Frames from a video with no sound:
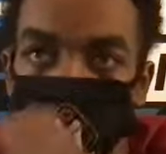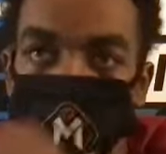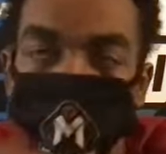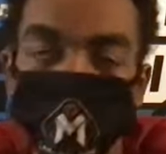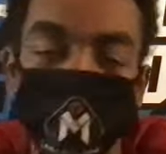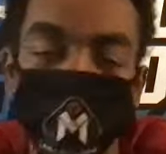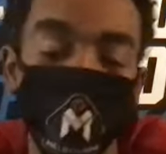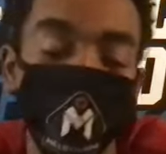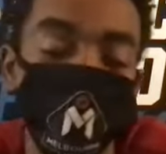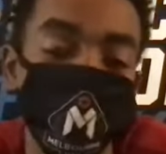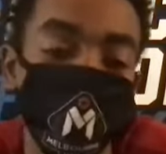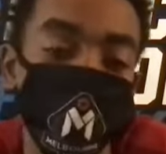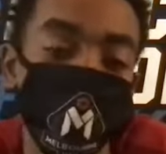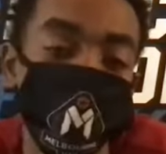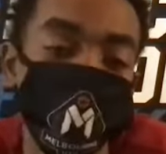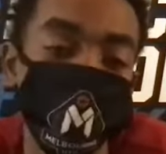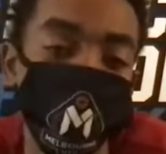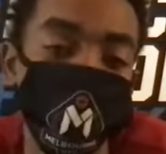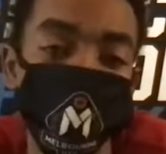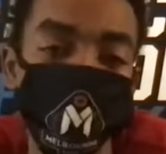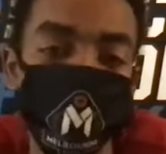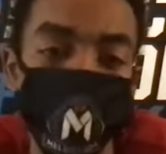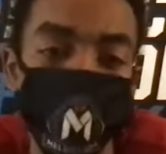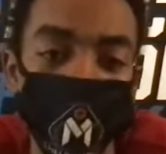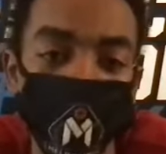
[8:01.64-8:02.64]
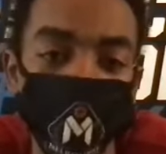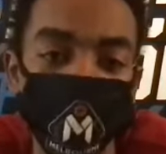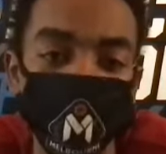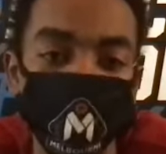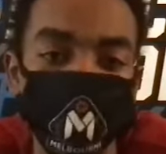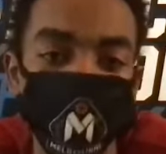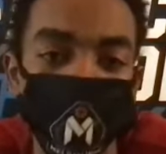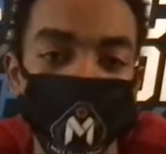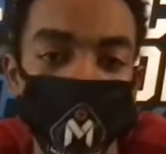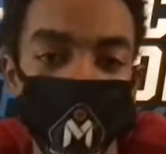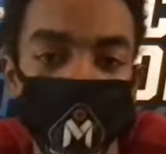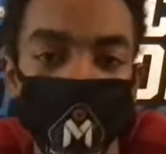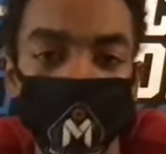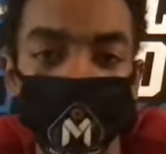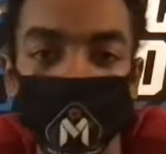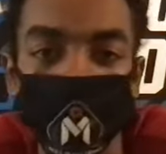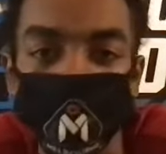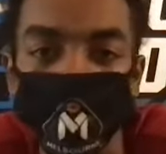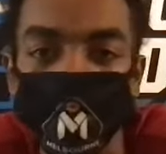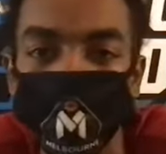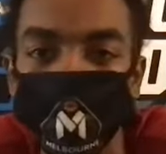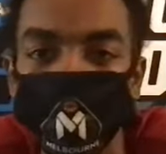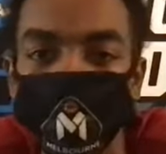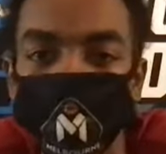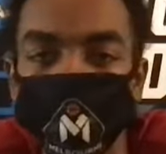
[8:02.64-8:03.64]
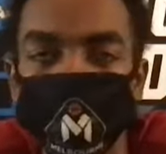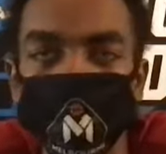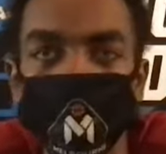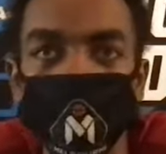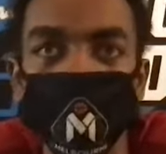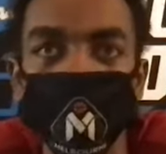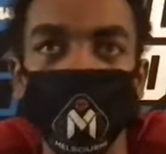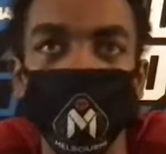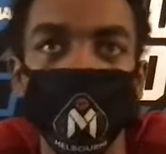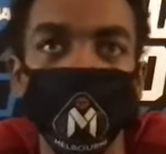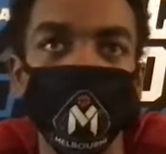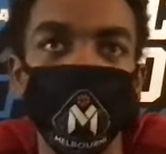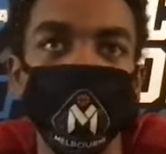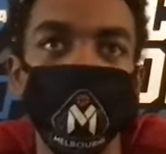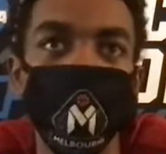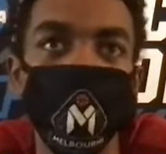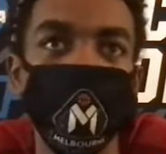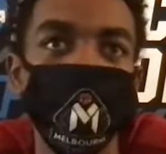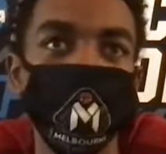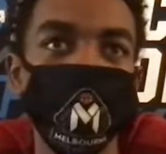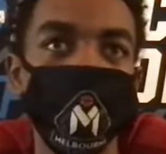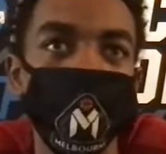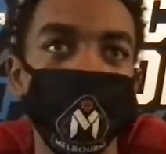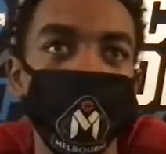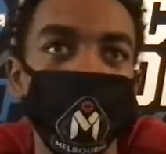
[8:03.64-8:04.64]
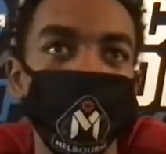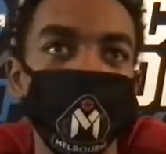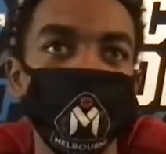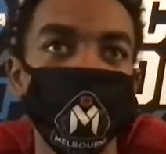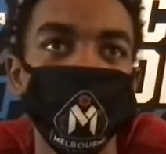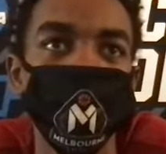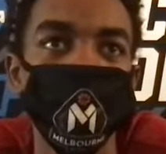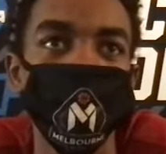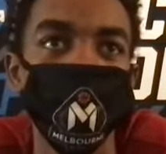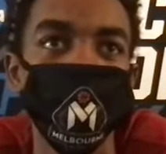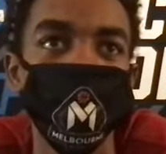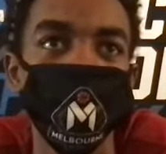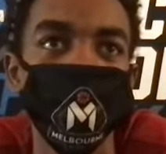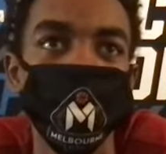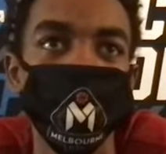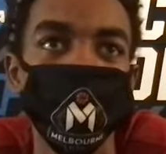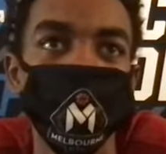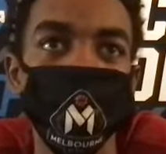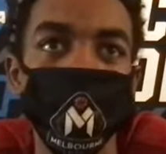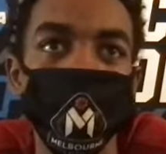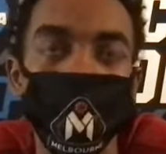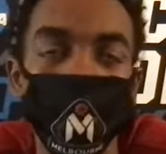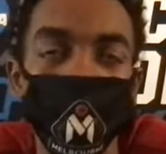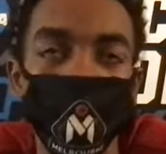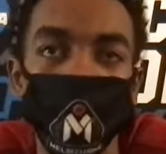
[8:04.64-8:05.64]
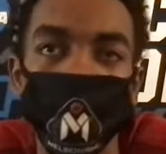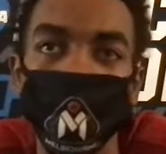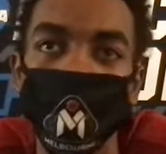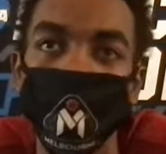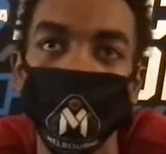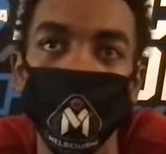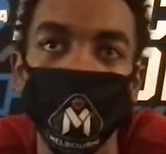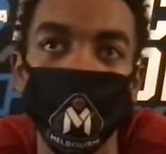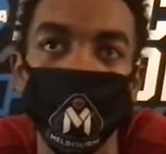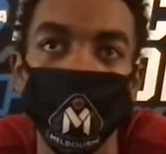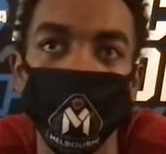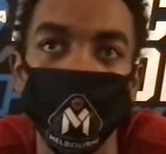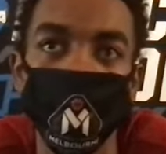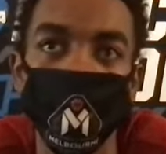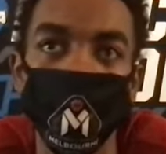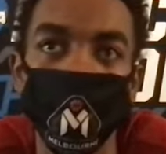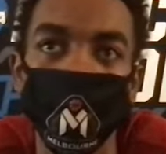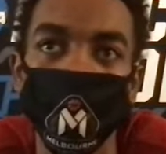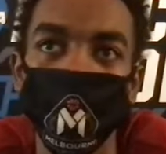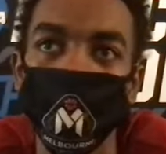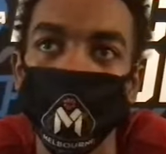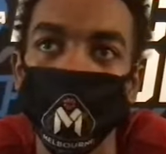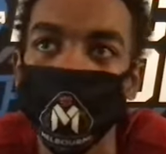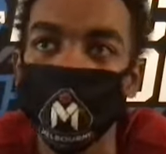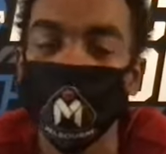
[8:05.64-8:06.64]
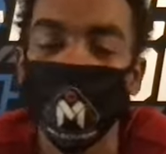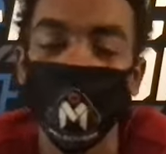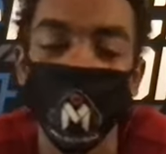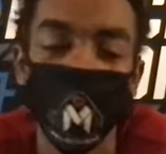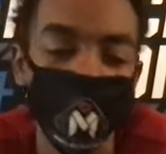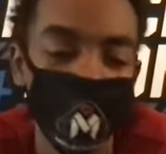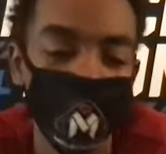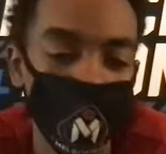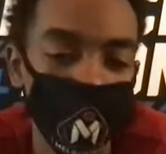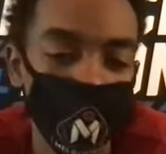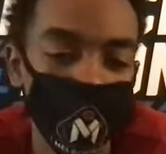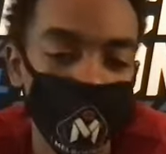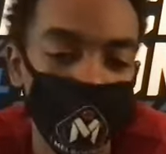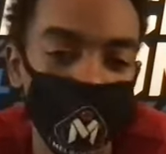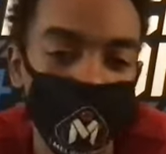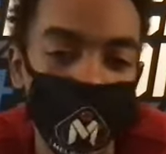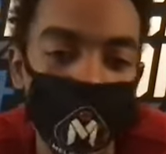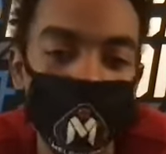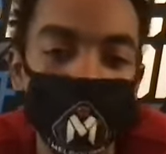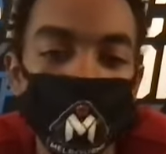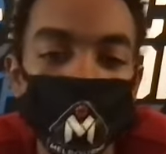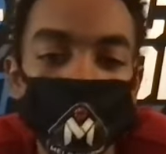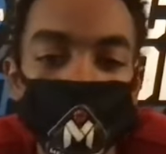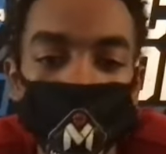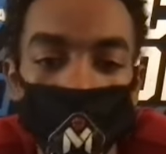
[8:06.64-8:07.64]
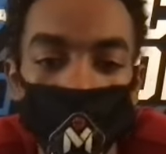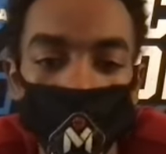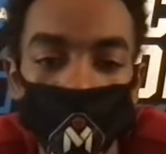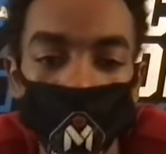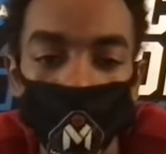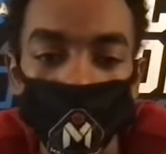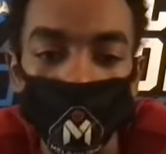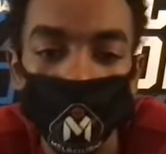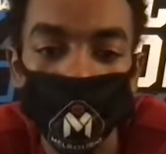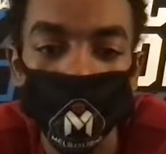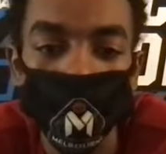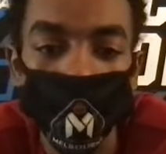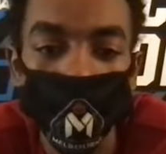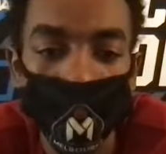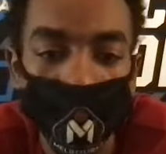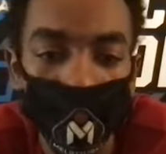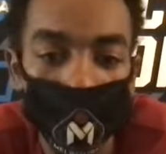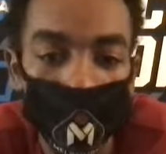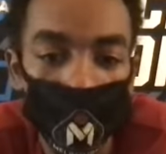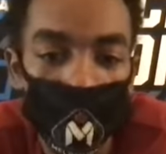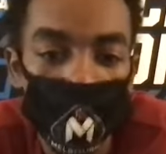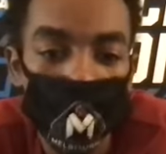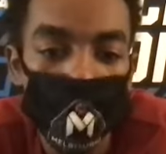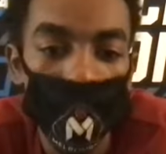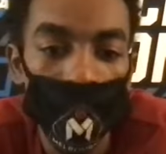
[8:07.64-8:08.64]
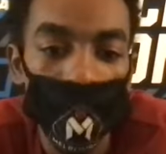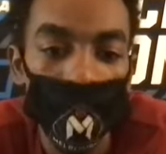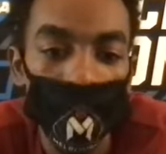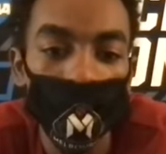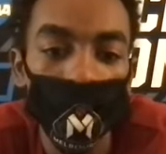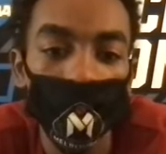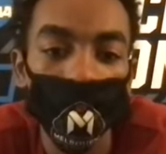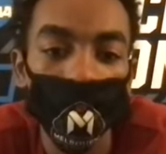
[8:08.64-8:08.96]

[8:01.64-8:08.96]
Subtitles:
It was also a bounce back game. We didn't like the way we played against LSU. And as far as how the game started and how we had to come back and